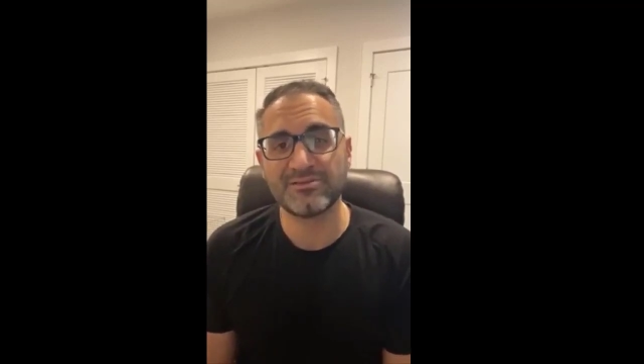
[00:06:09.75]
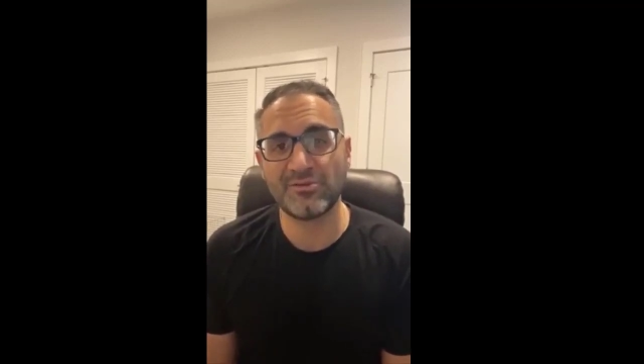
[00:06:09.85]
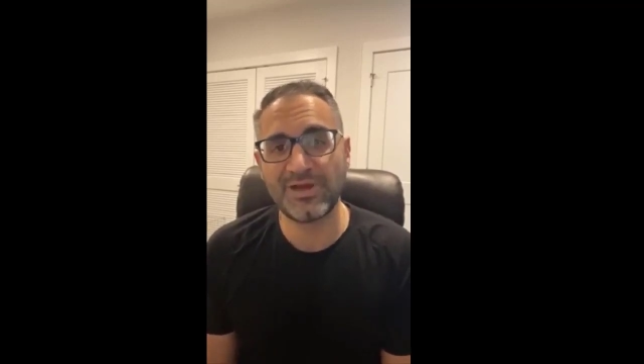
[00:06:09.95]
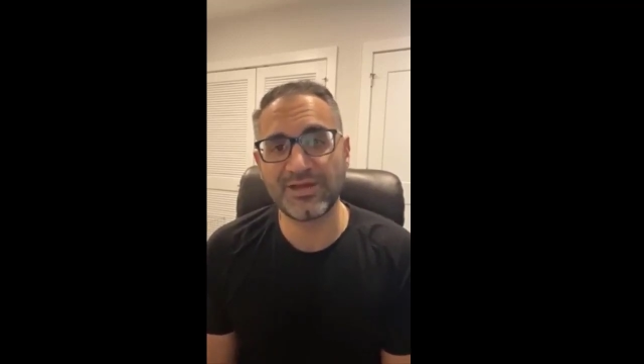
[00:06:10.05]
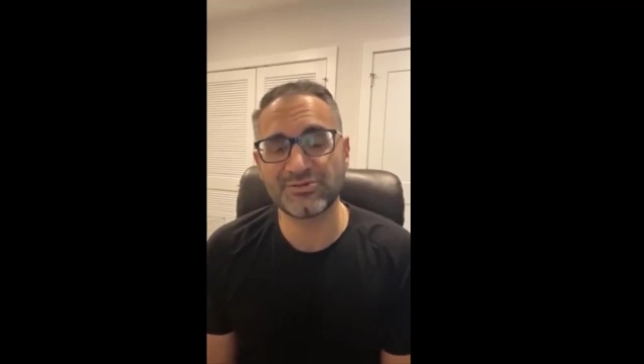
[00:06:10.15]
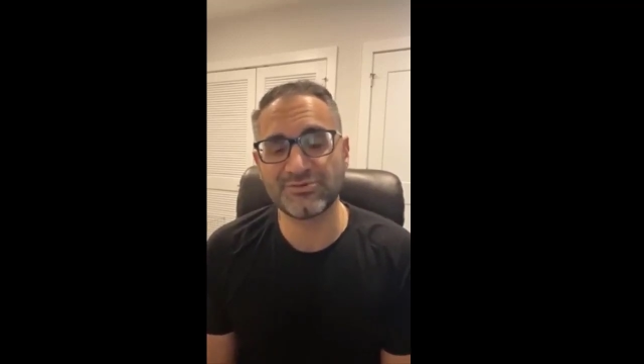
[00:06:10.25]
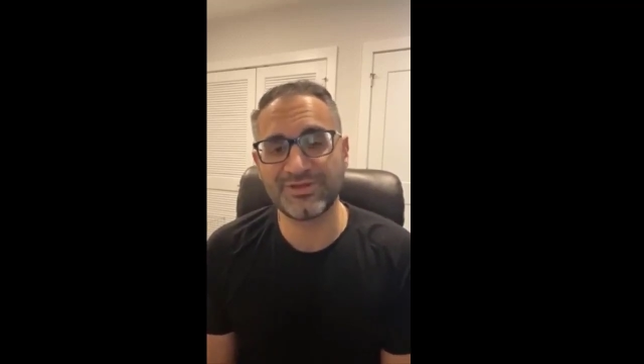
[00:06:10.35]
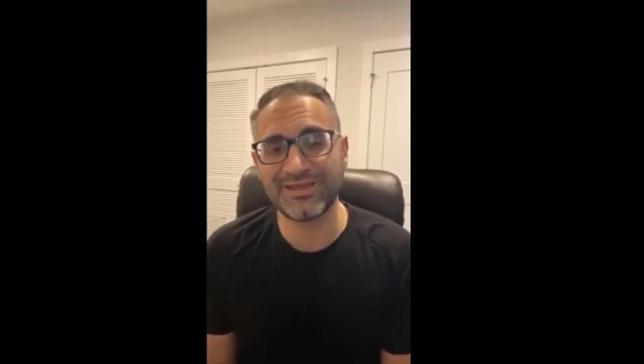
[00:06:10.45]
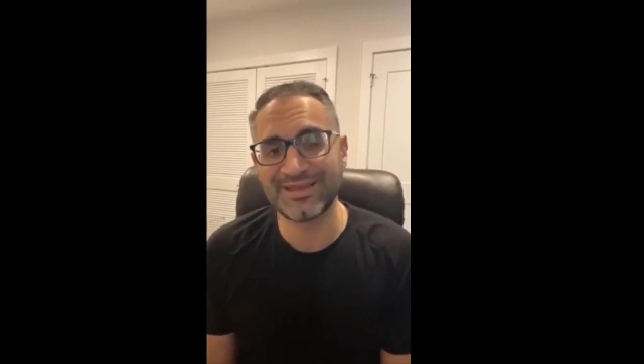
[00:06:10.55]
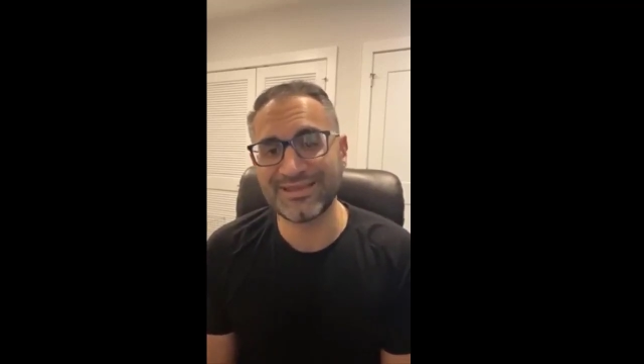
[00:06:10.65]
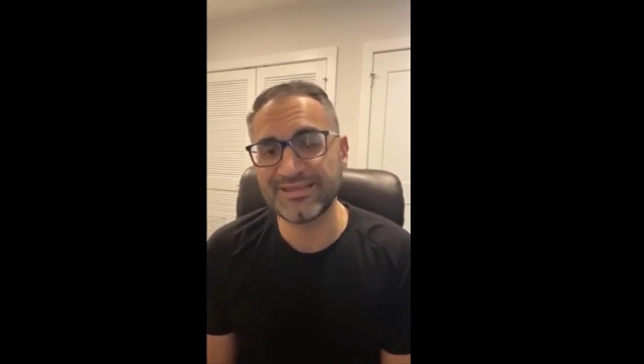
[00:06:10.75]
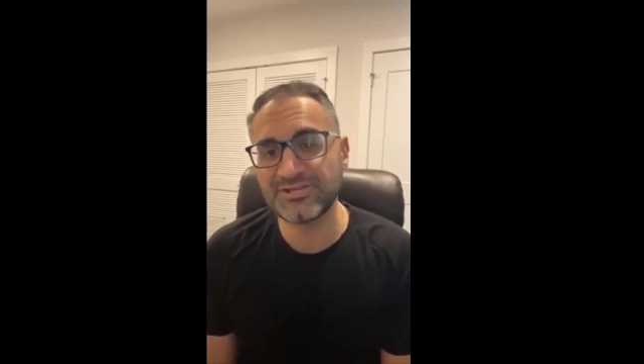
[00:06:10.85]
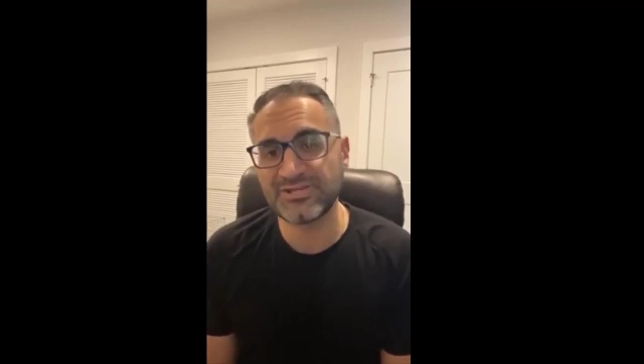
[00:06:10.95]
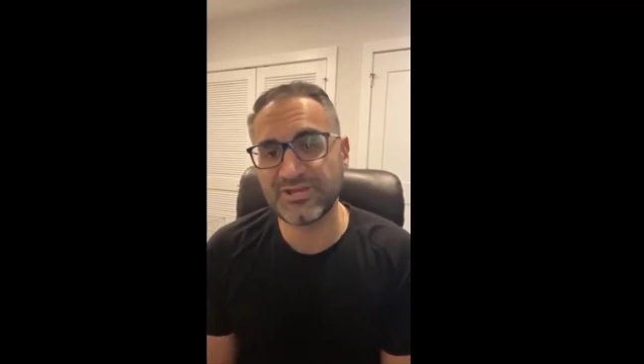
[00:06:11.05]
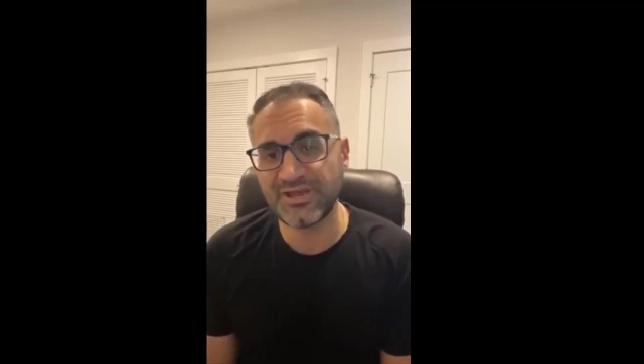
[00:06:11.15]
to actually
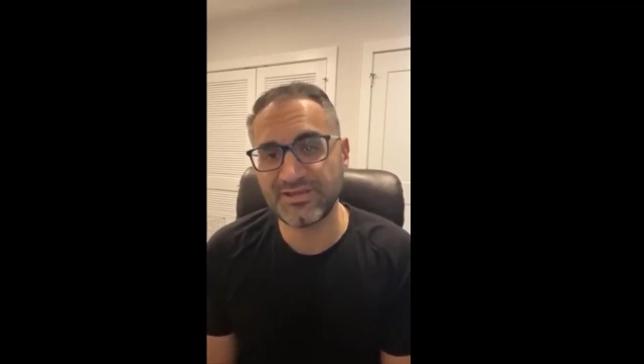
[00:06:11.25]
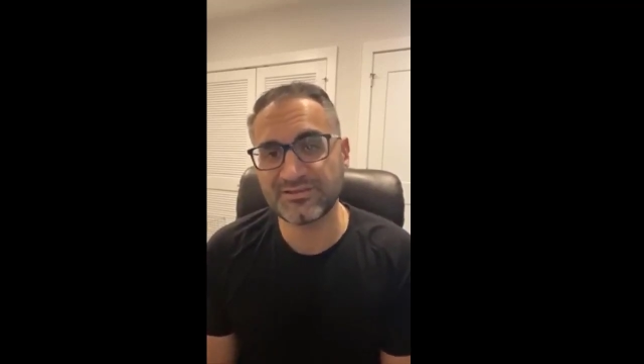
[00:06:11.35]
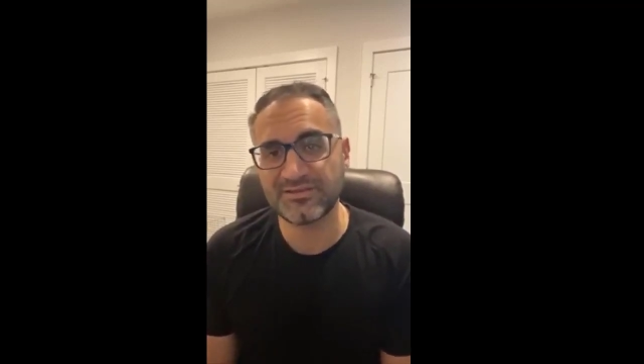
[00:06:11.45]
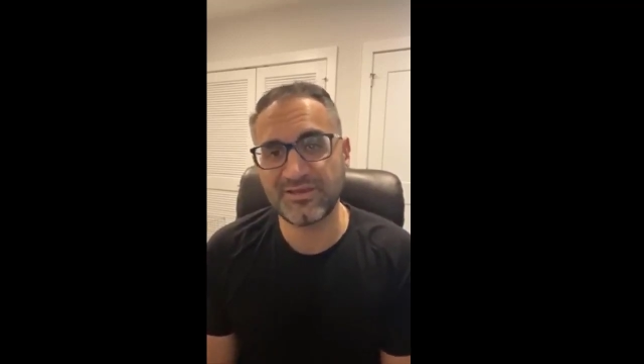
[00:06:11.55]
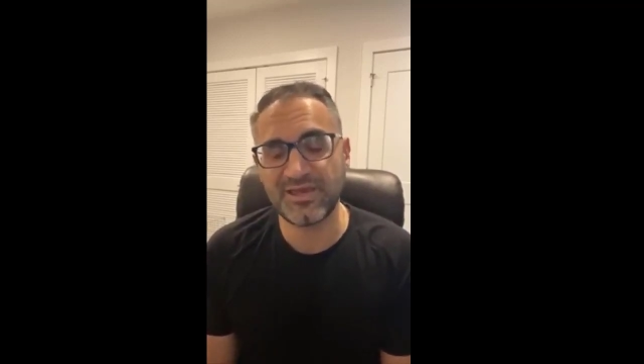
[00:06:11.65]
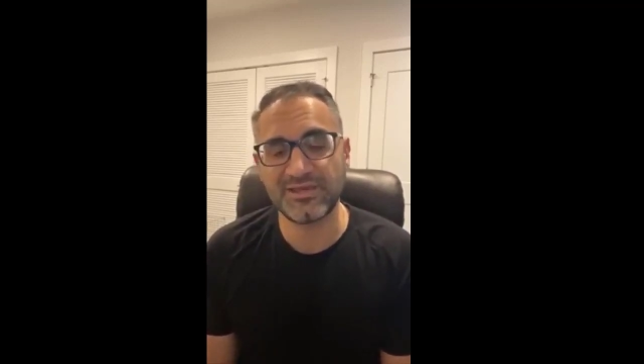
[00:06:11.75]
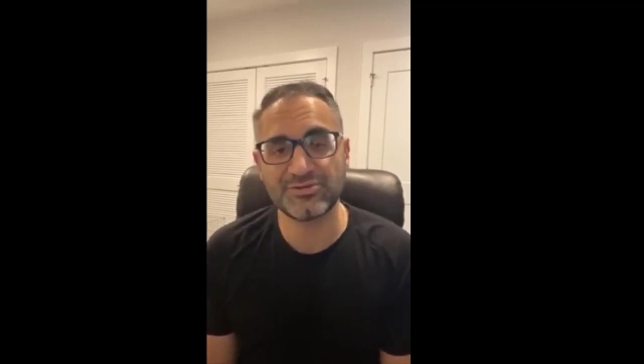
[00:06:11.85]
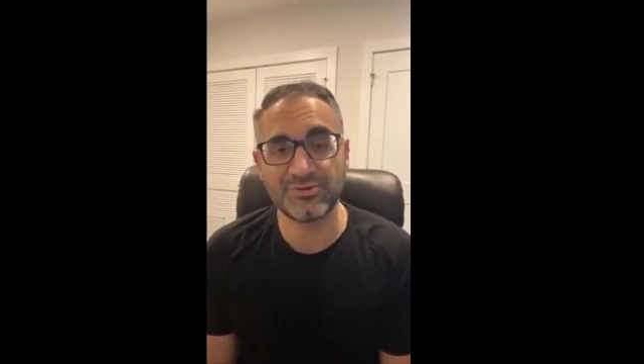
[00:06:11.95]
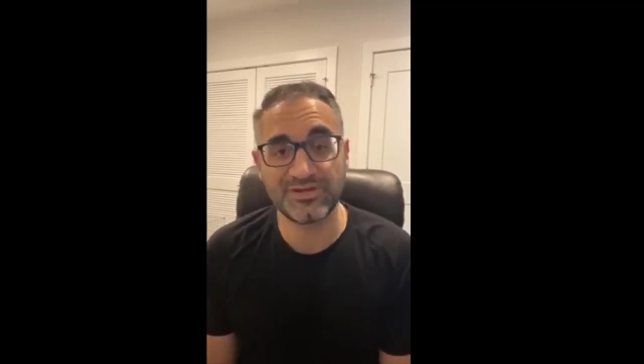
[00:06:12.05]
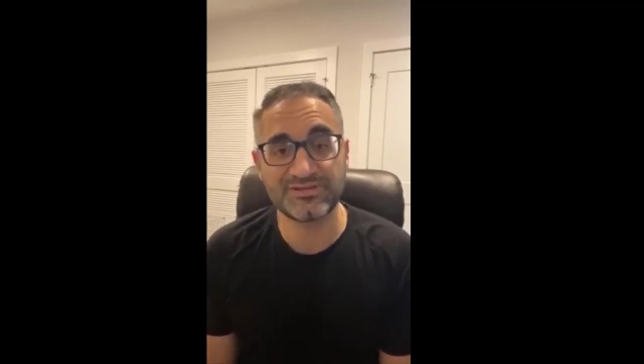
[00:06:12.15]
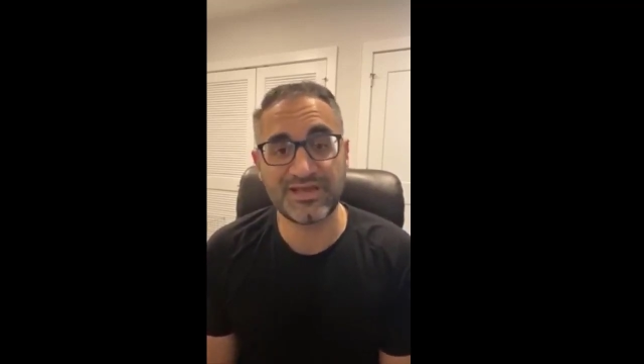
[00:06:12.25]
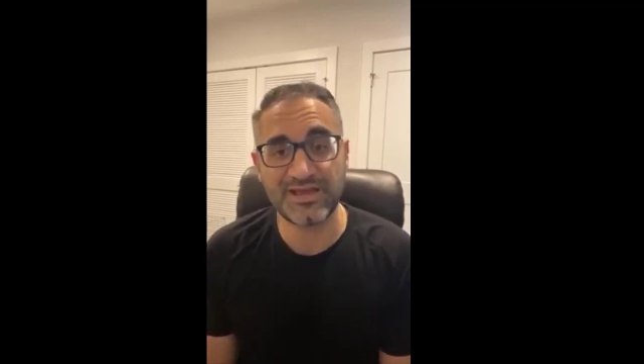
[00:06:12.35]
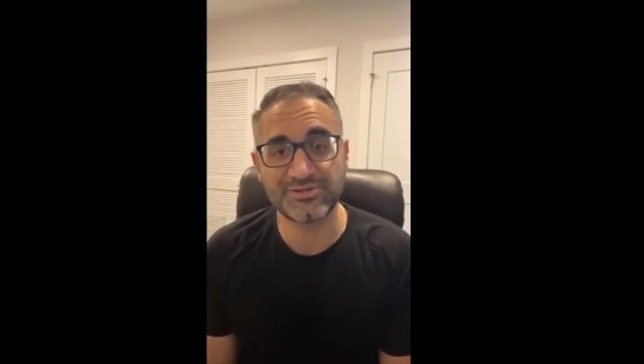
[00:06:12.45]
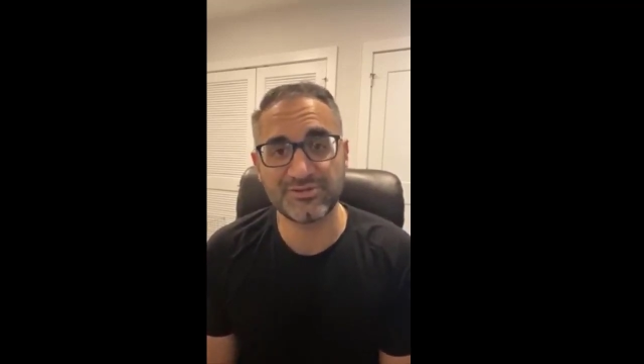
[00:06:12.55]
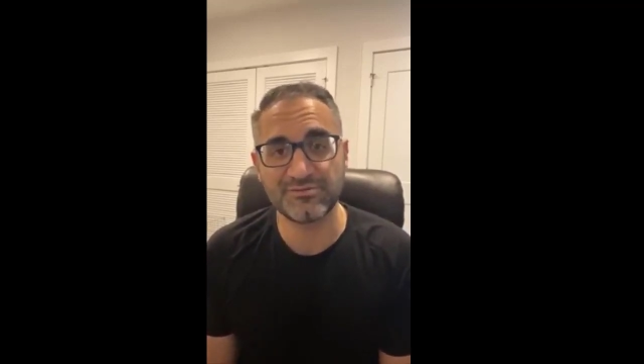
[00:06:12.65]
initiate a
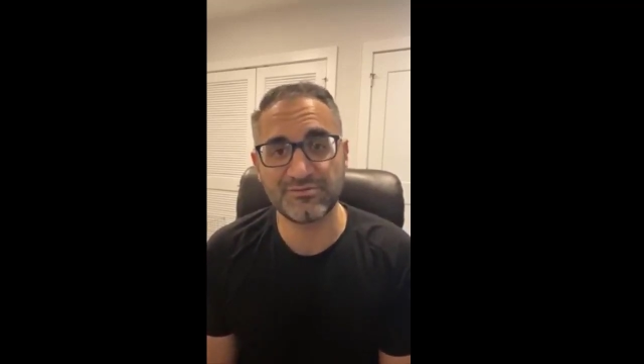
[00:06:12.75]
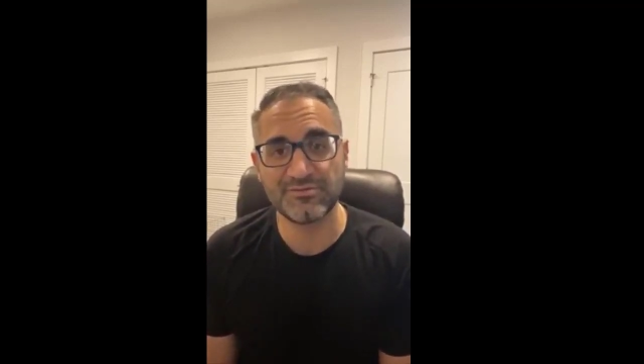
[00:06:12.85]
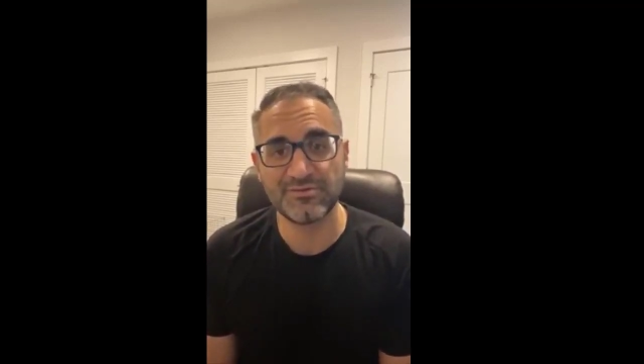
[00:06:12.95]
transaction.